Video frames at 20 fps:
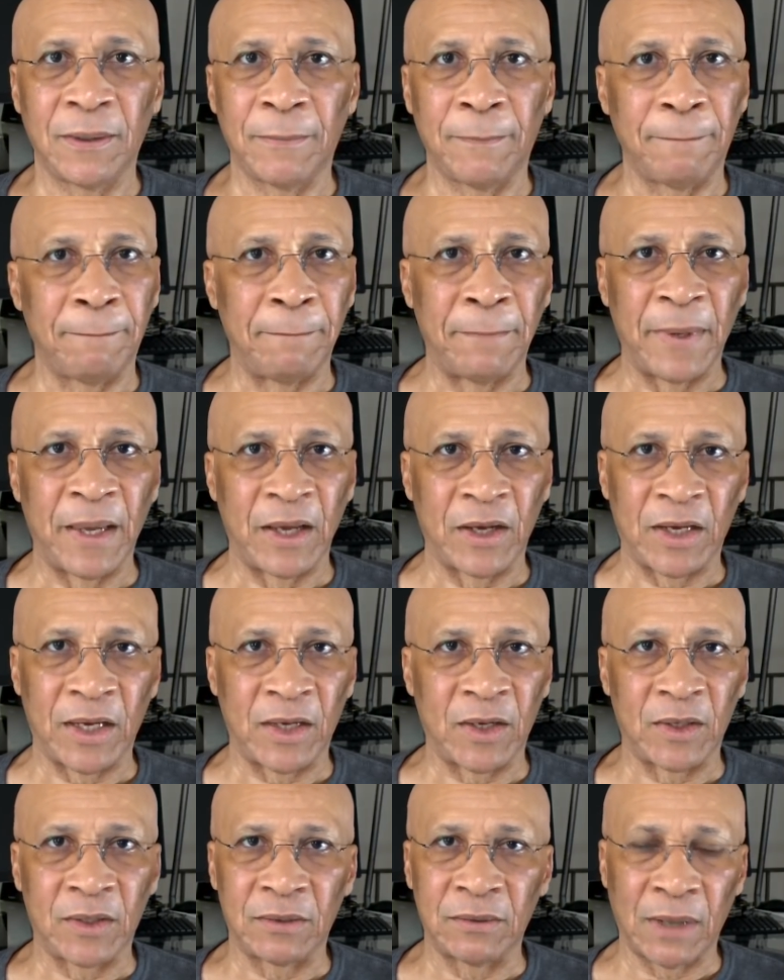
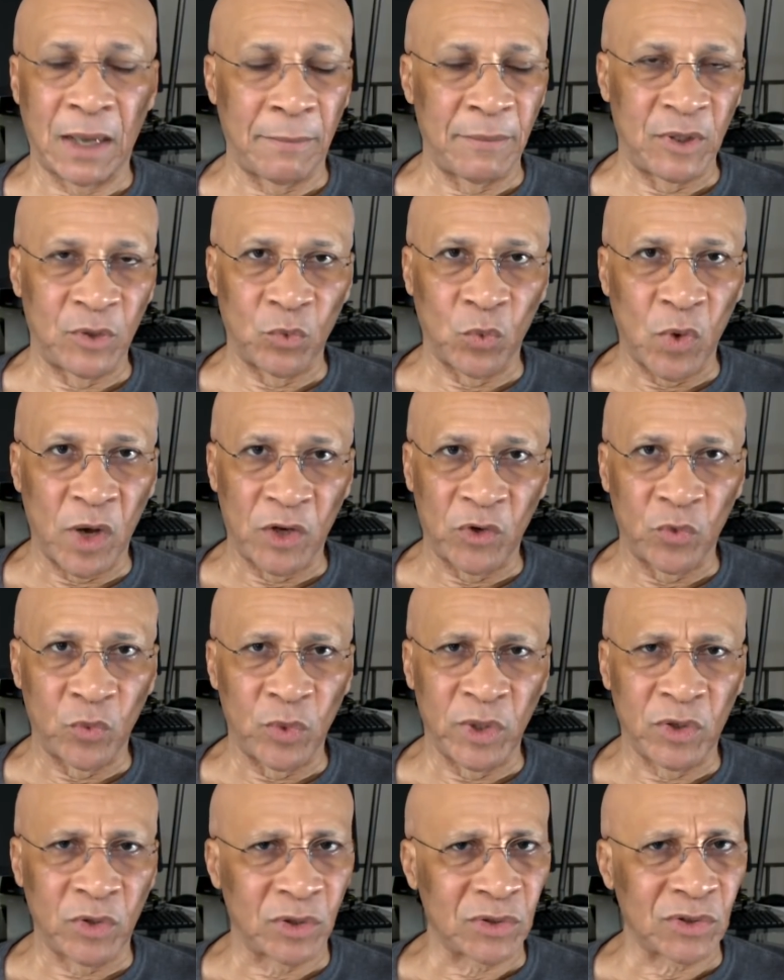1
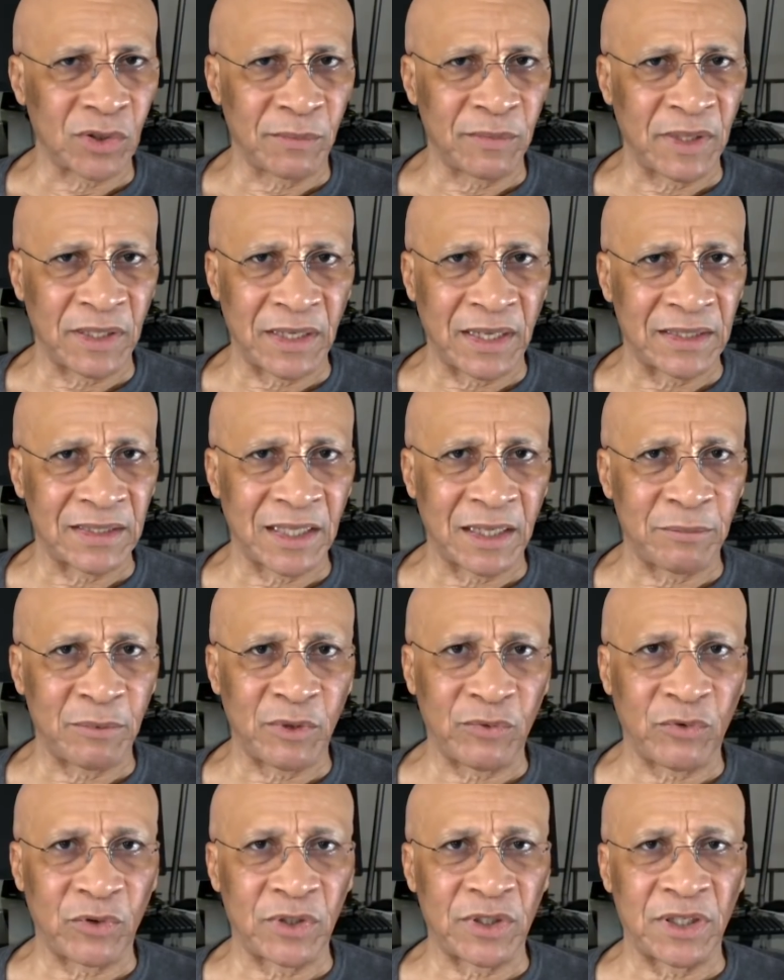week or something like that
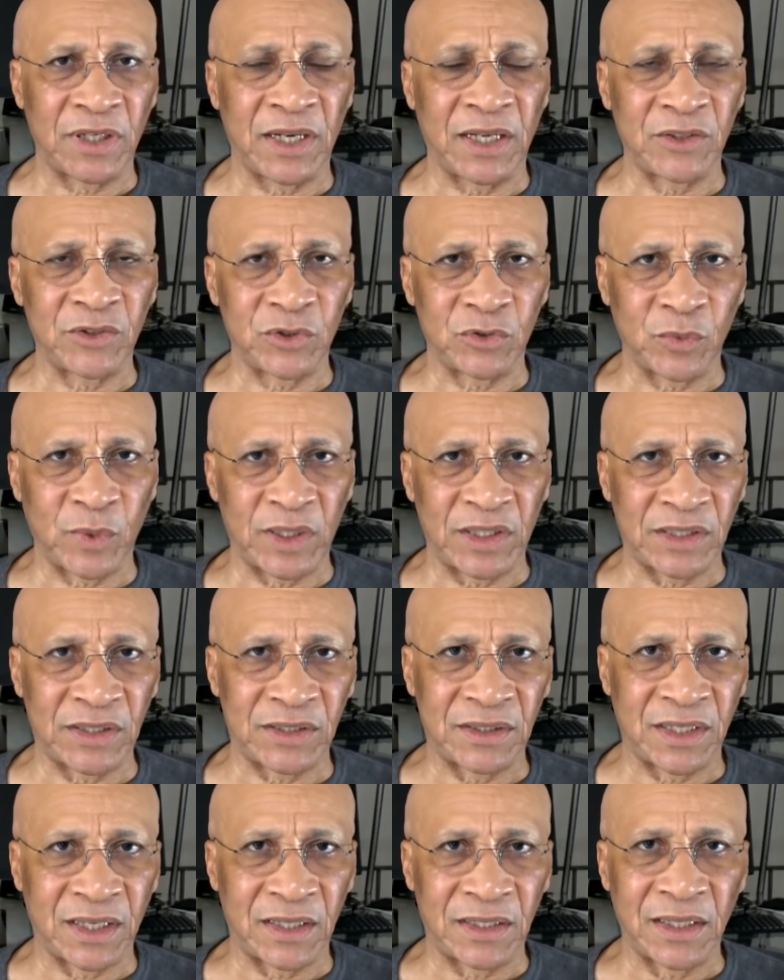before the election, what he
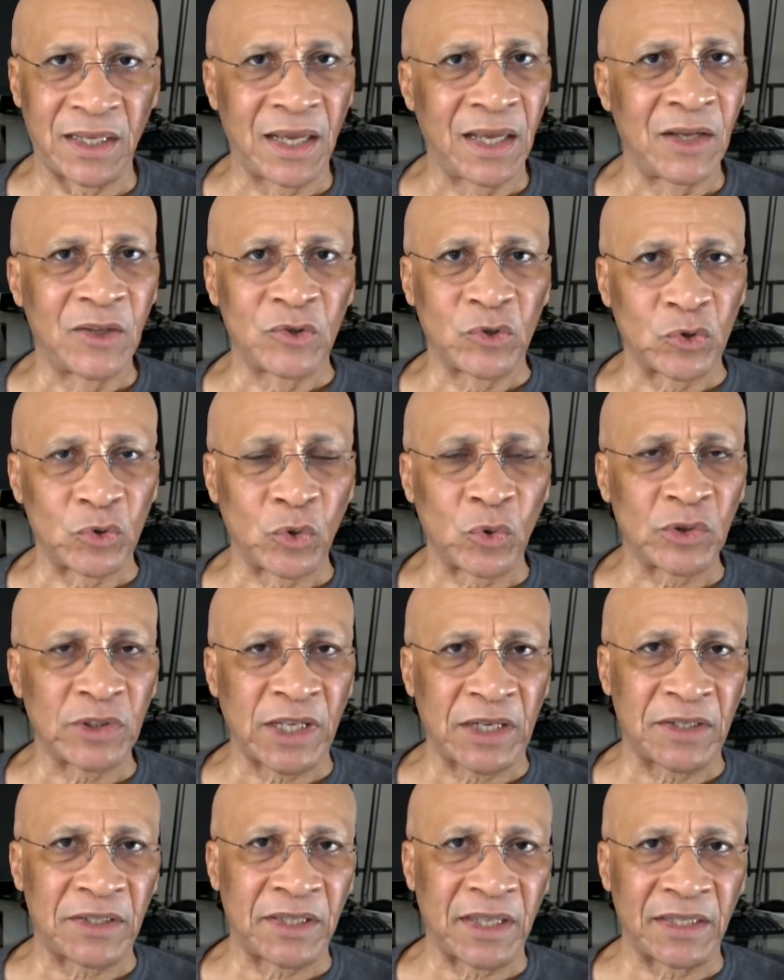said. So those
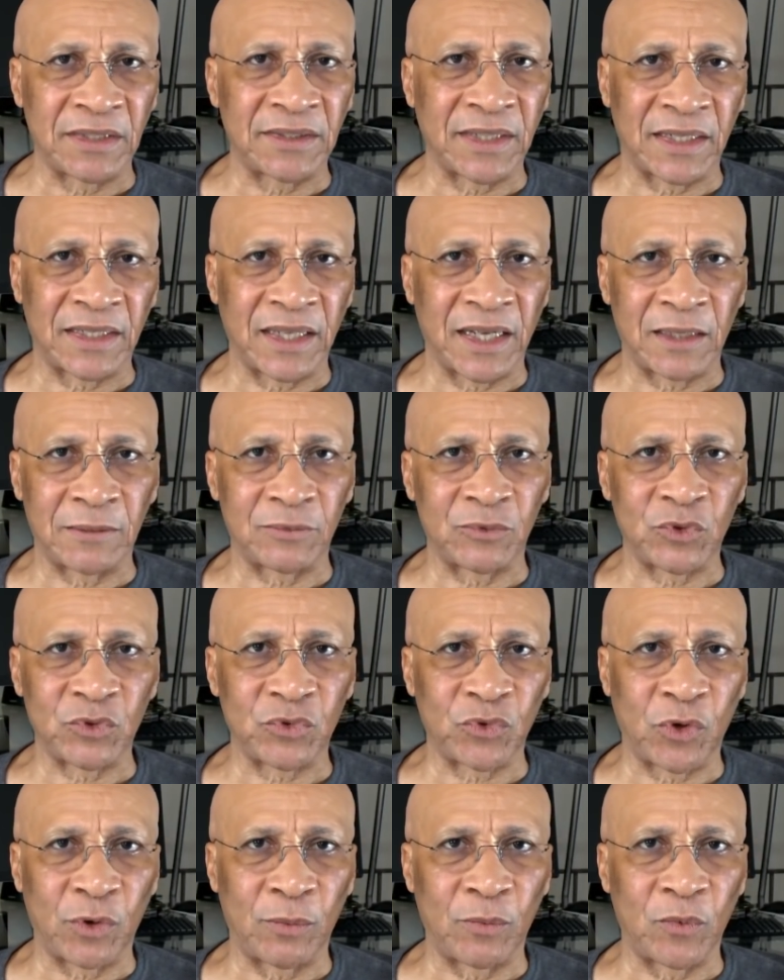are the things that helped
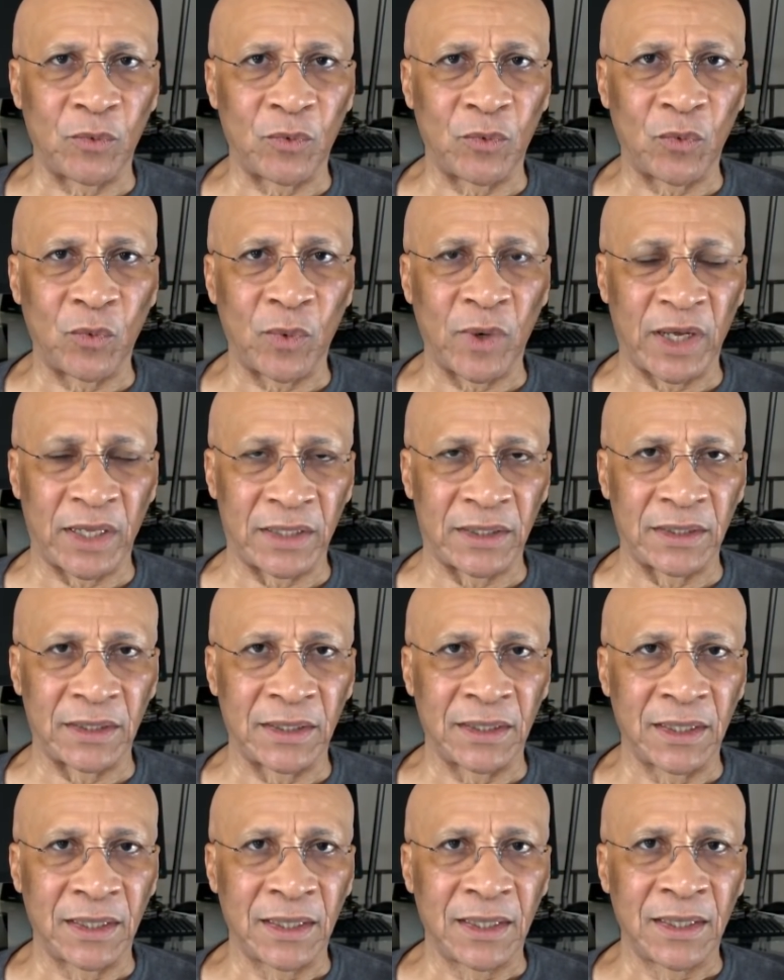Trump win.
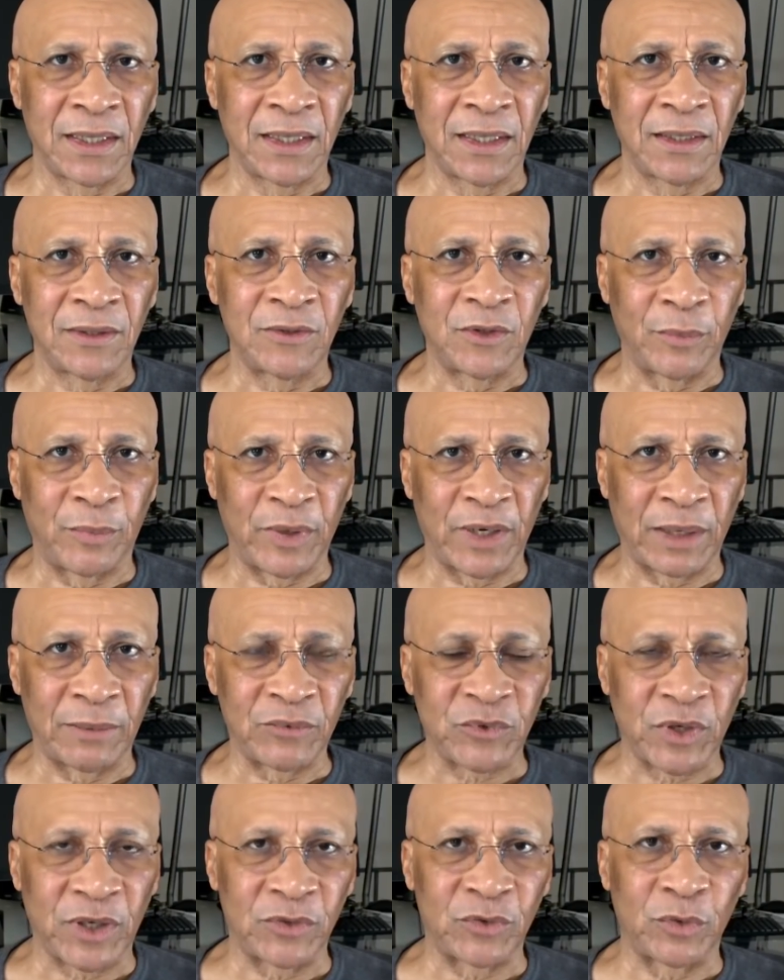The point I'm
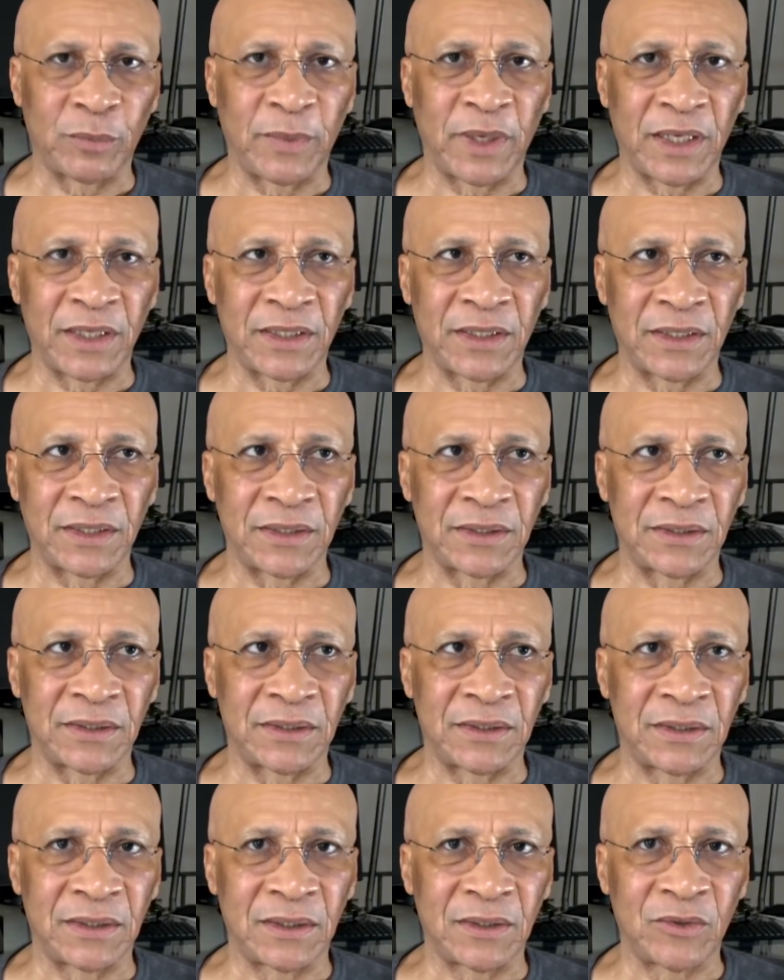trying to make
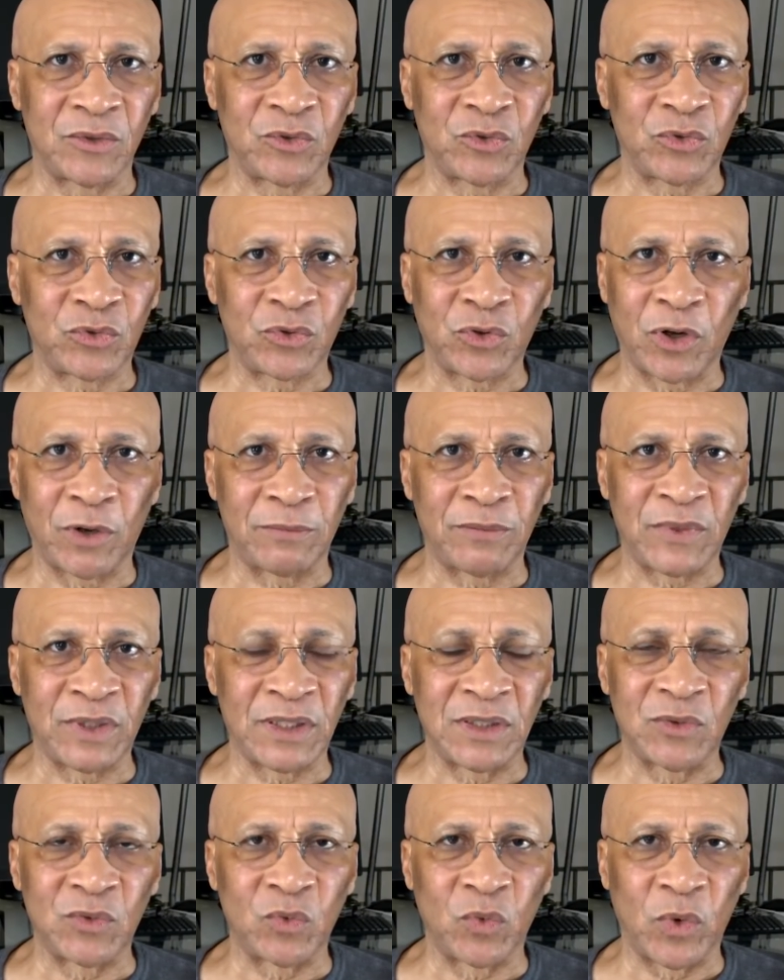is Trump
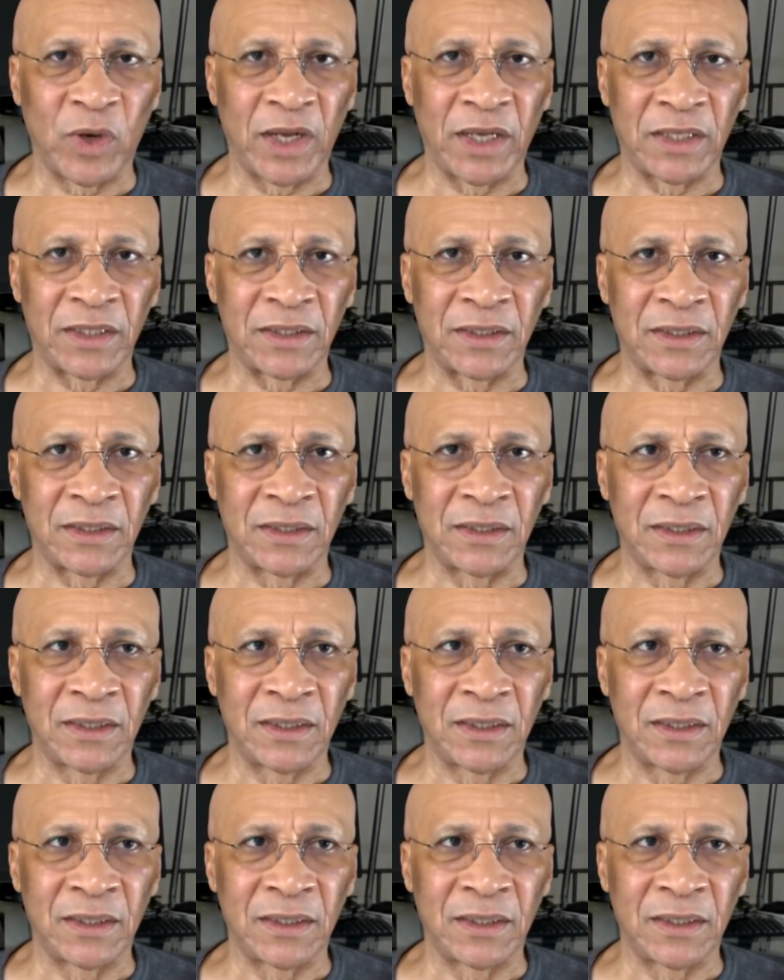didn't win